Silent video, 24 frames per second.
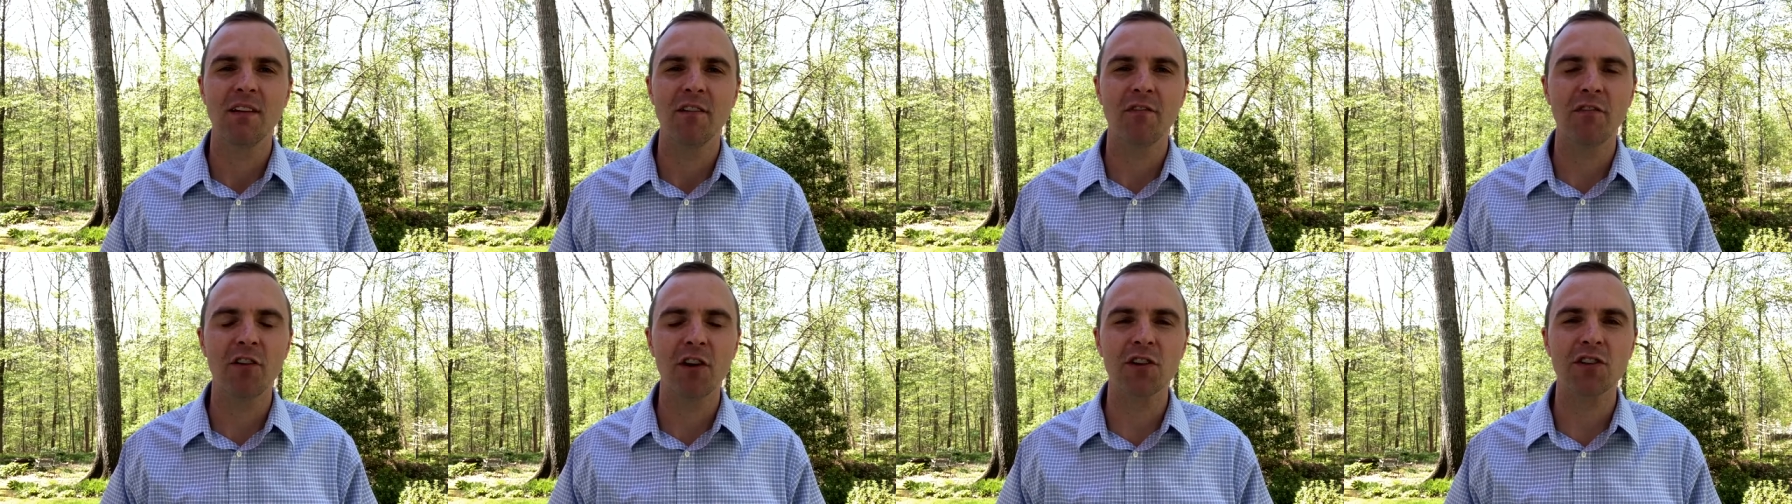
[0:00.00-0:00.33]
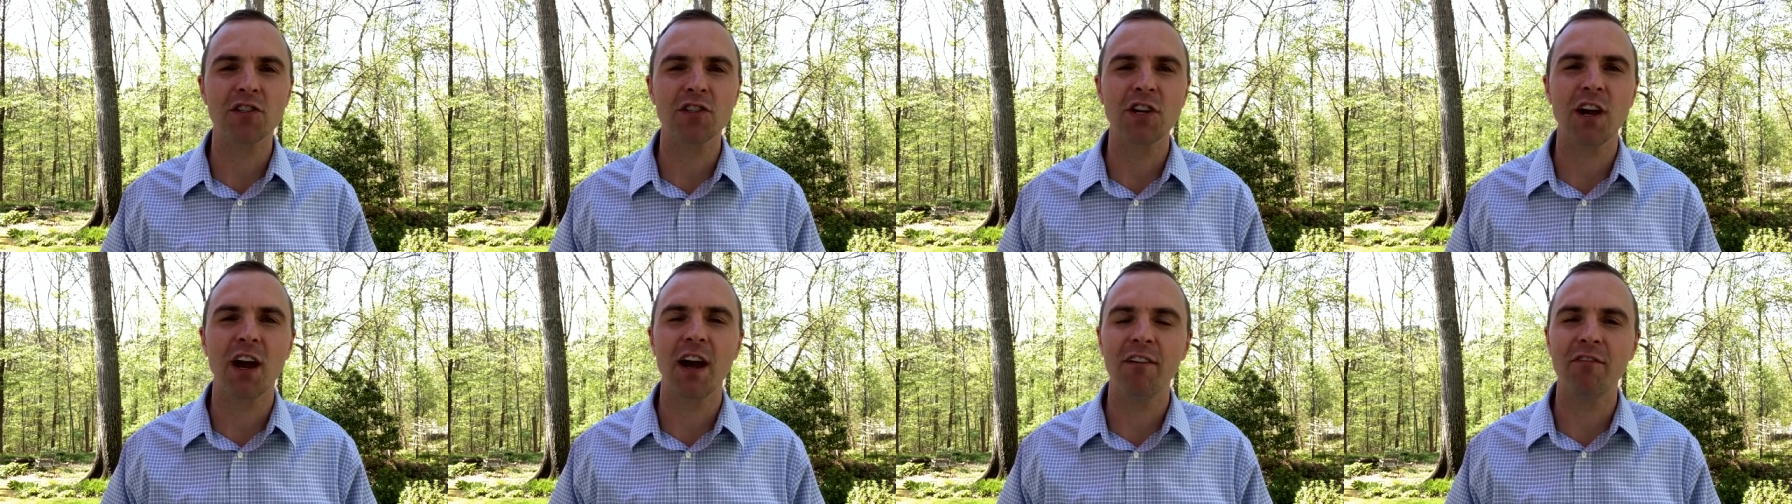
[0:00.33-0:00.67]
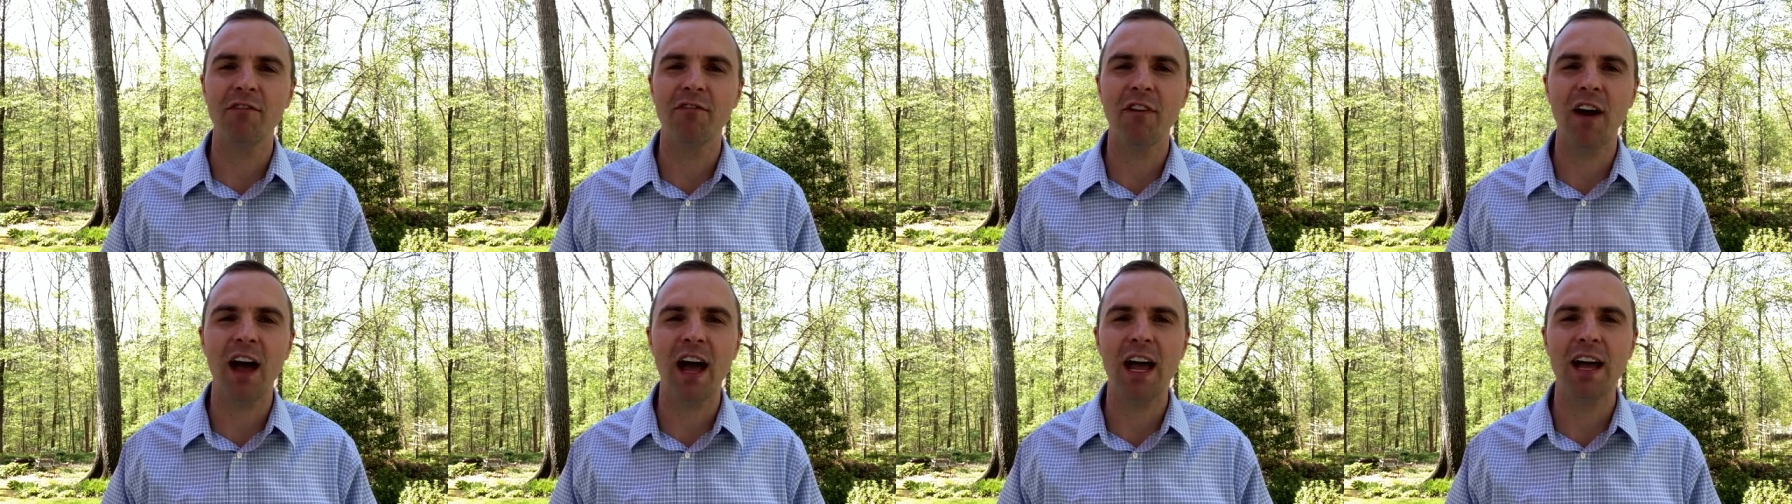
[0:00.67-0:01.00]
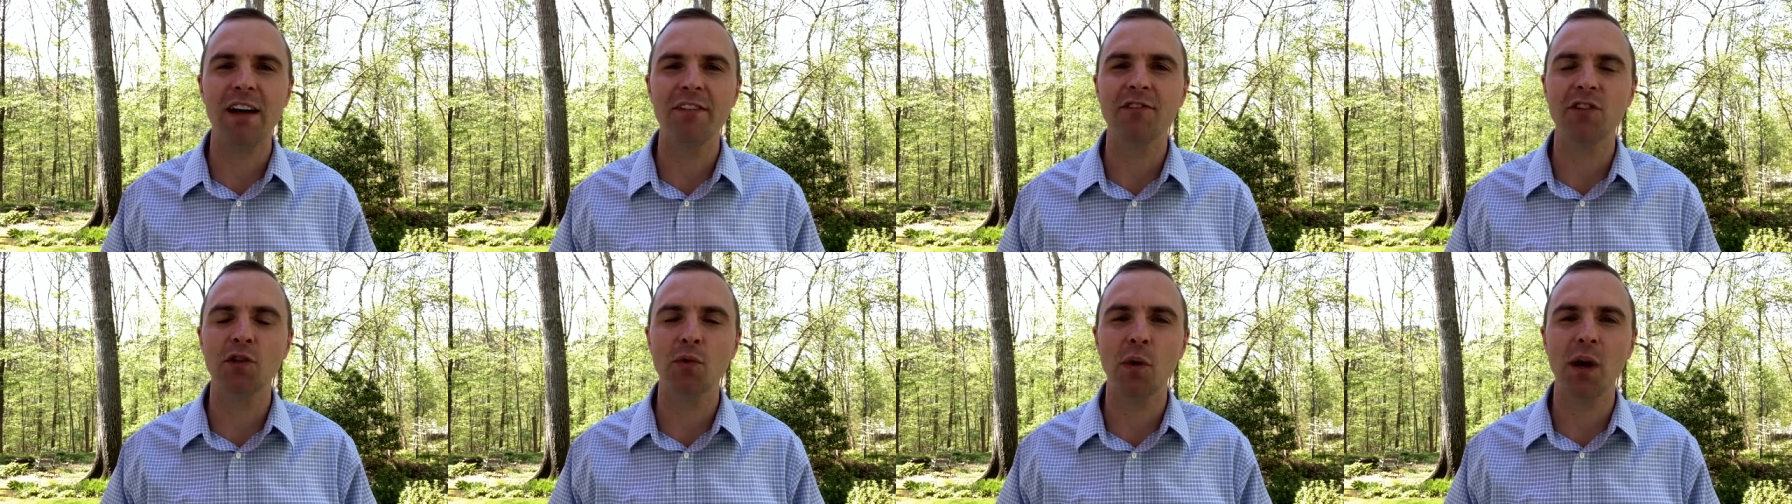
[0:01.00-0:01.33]
1 John
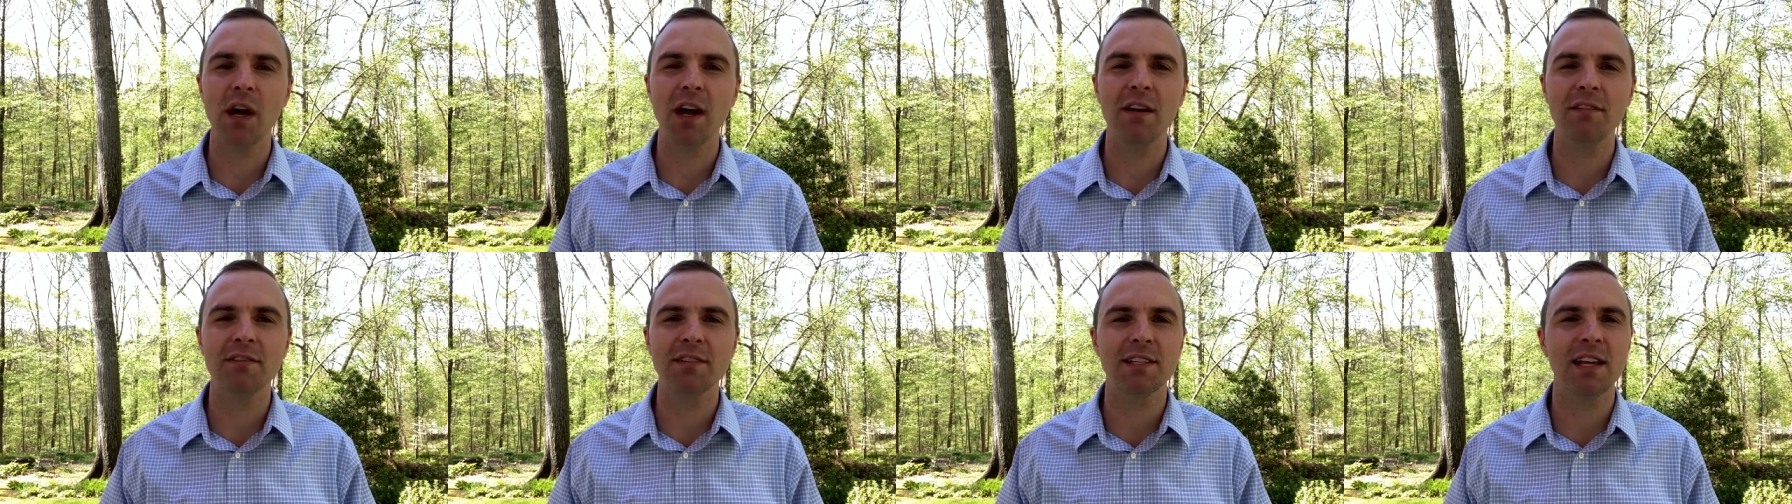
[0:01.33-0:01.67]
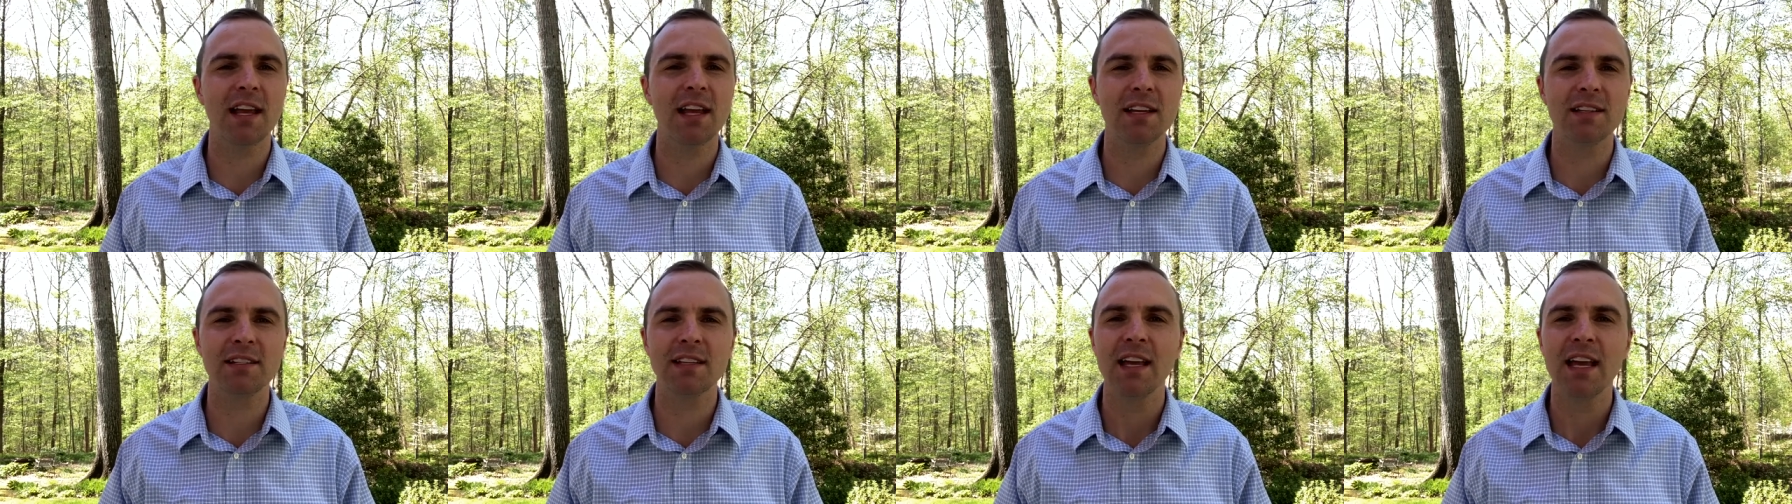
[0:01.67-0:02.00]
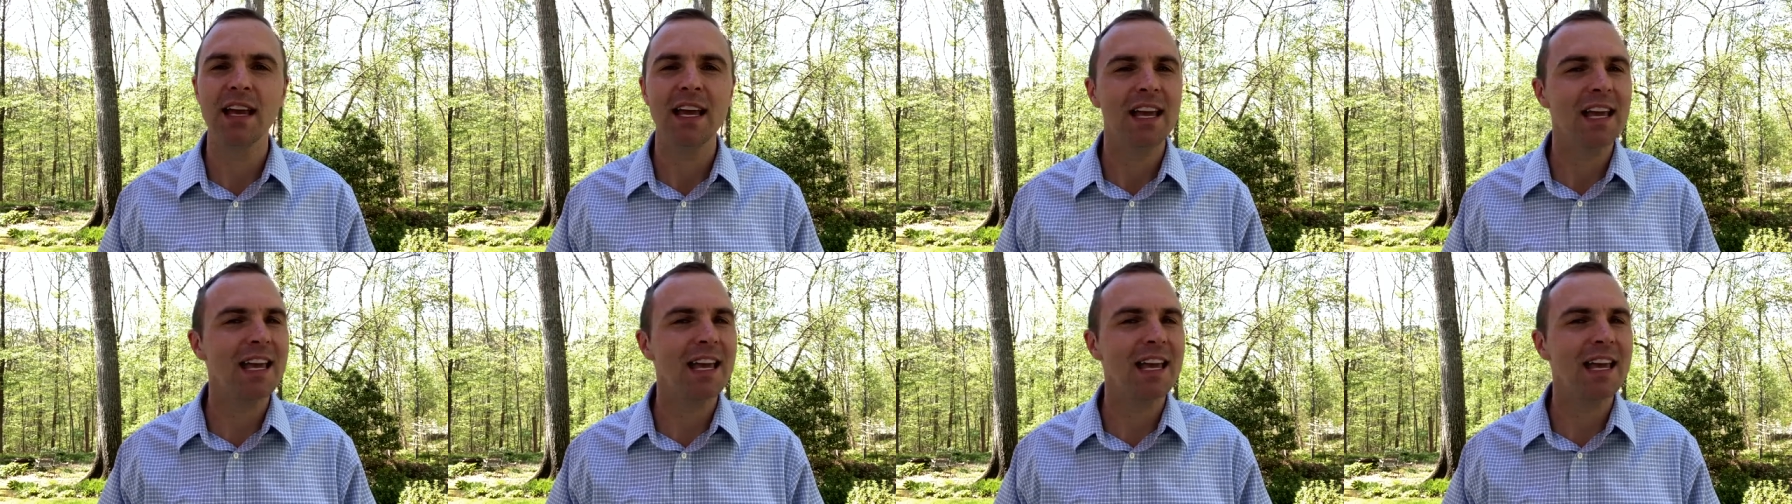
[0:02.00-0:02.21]
5, 12 says,